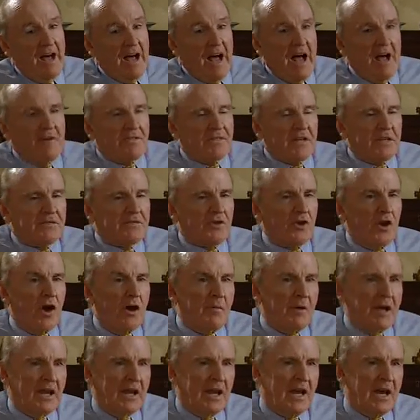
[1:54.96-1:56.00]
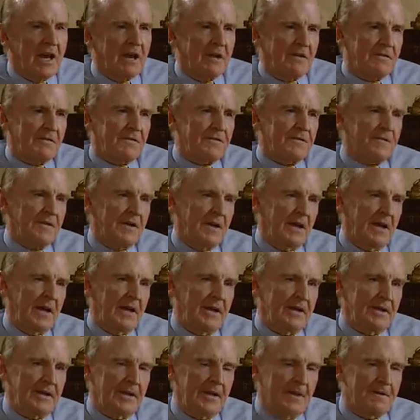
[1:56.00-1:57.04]
I've lived it all my life,
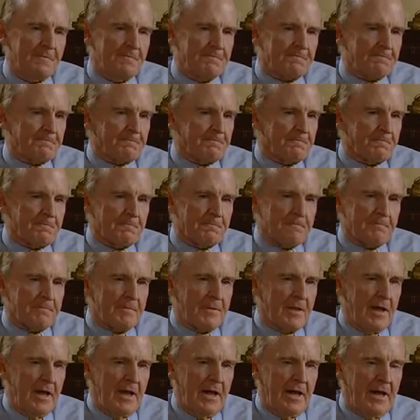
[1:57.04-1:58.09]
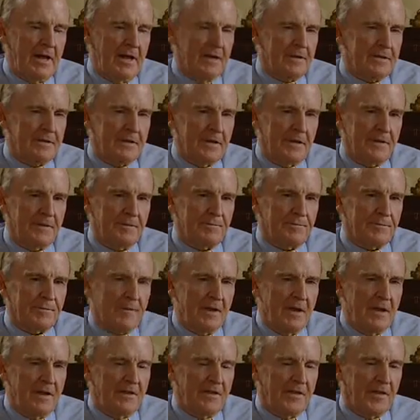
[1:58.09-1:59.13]
and
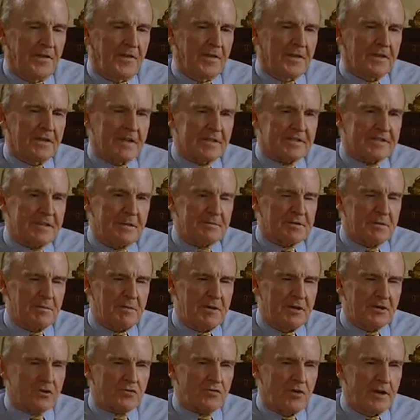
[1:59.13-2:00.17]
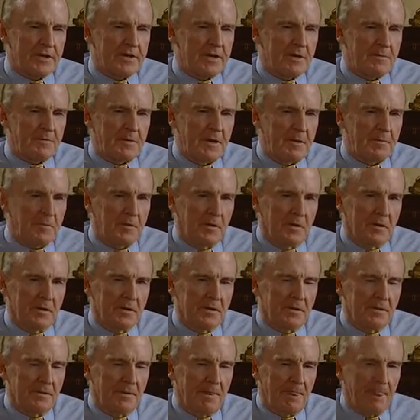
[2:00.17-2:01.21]
the thing that seems to be intriguing people
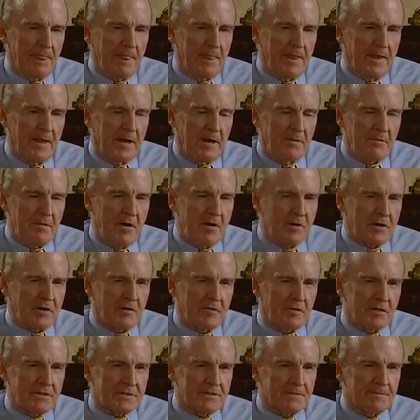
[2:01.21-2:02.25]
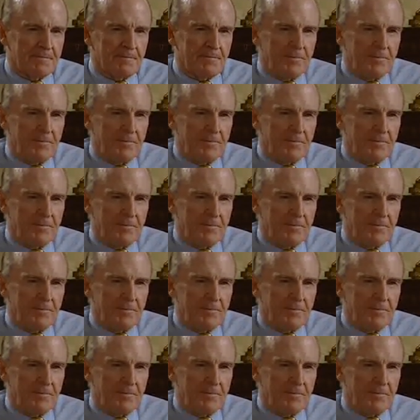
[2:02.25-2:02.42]
in America is